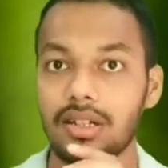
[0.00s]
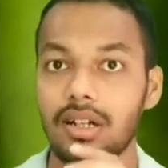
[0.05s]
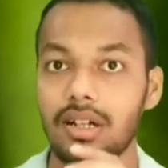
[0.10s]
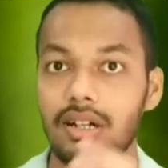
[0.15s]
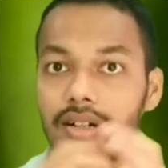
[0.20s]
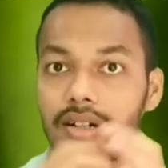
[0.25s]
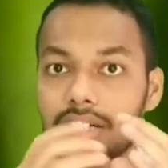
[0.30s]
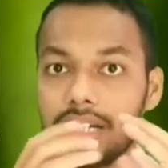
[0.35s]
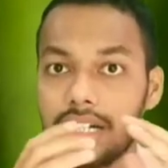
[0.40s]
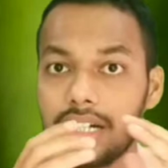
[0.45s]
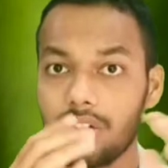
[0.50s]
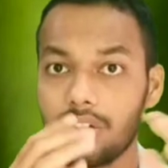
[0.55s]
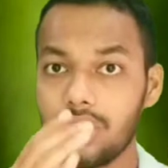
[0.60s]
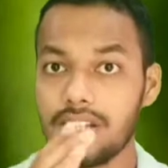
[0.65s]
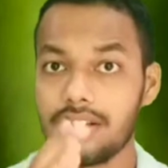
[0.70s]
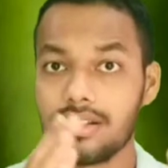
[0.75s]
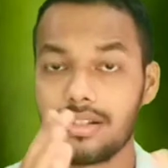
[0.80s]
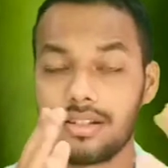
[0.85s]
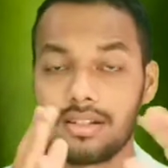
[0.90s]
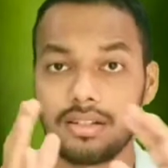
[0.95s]

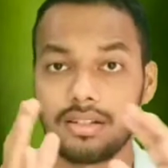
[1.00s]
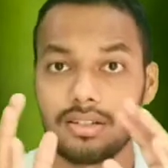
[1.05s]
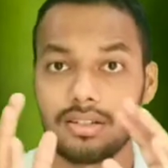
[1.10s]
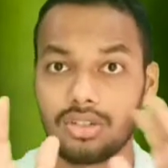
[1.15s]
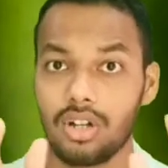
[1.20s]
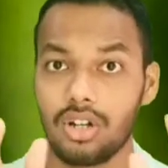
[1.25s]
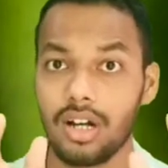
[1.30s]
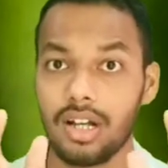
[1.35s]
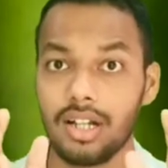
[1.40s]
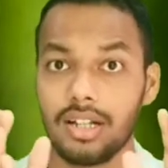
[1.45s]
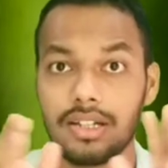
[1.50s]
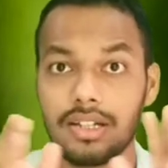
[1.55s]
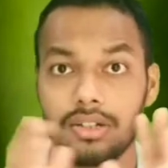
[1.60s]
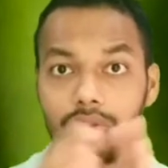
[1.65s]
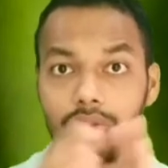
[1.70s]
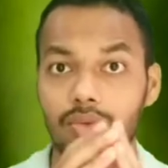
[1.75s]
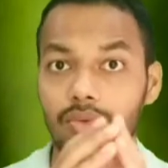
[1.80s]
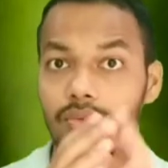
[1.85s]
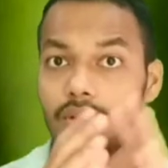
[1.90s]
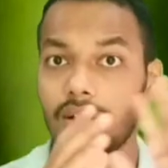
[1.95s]
categorizes soil
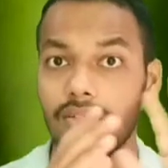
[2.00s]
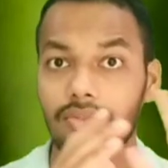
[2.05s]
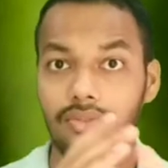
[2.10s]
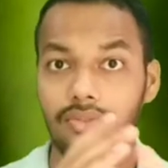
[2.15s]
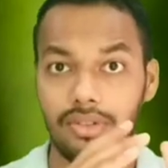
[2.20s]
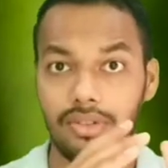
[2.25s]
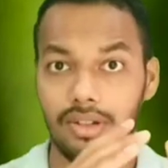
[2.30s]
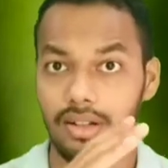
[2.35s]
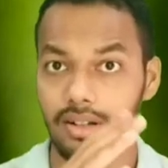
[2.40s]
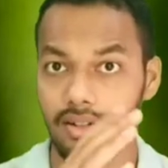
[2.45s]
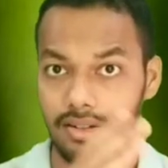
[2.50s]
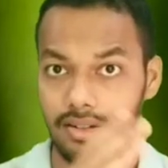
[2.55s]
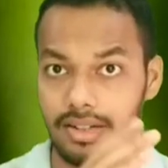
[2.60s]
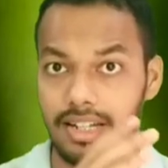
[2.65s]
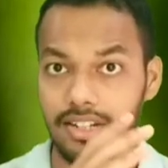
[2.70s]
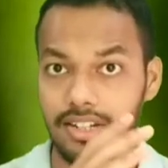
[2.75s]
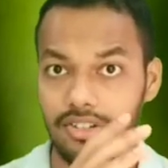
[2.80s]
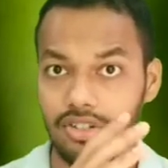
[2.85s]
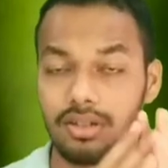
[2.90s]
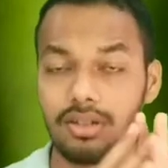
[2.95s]
into 12
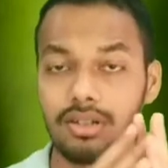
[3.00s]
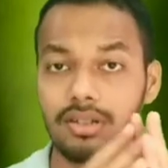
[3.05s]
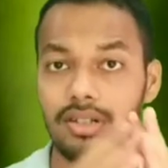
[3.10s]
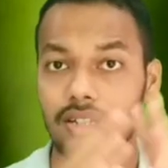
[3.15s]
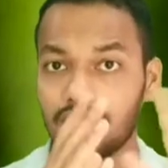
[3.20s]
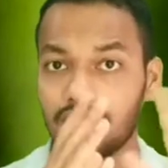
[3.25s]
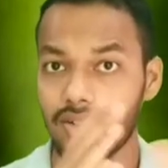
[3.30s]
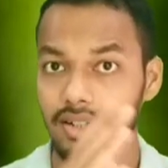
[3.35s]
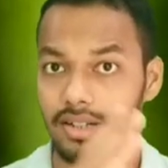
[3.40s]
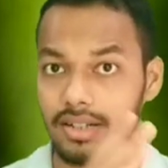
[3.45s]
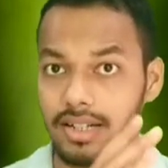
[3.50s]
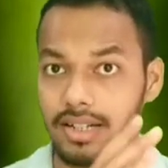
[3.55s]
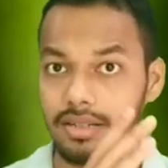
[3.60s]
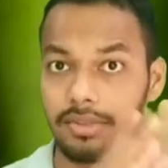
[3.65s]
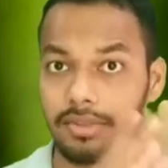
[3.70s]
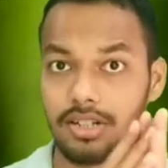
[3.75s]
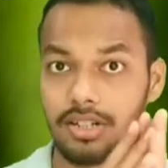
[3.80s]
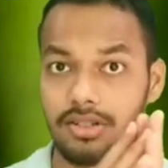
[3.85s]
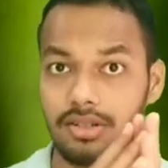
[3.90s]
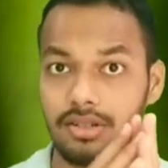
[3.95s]
textural
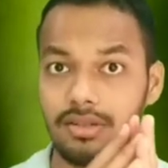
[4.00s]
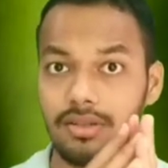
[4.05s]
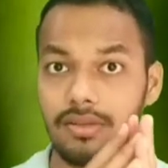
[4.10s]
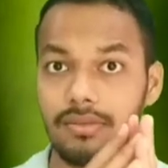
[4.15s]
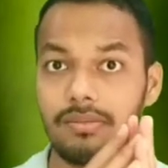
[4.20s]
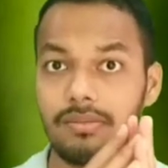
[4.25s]
classification.